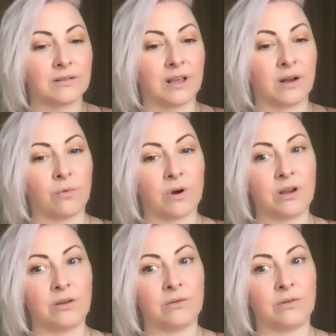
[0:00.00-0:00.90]
like where
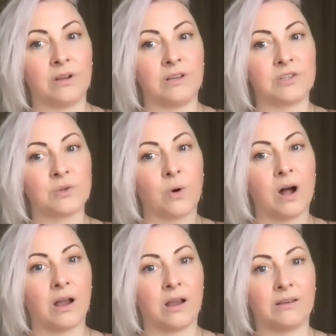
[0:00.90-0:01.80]
you
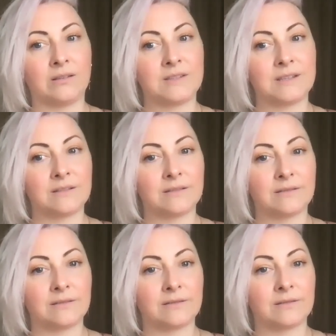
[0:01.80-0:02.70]
entwined
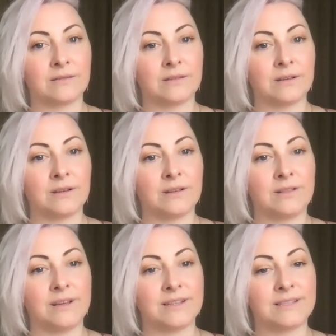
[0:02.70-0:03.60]

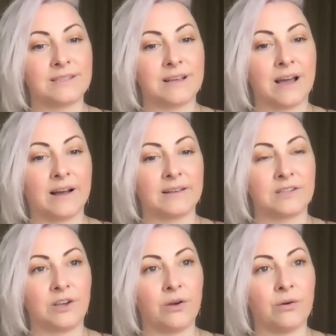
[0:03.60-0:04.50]
this as
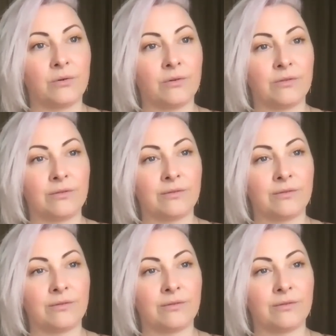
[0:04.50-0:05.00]
you.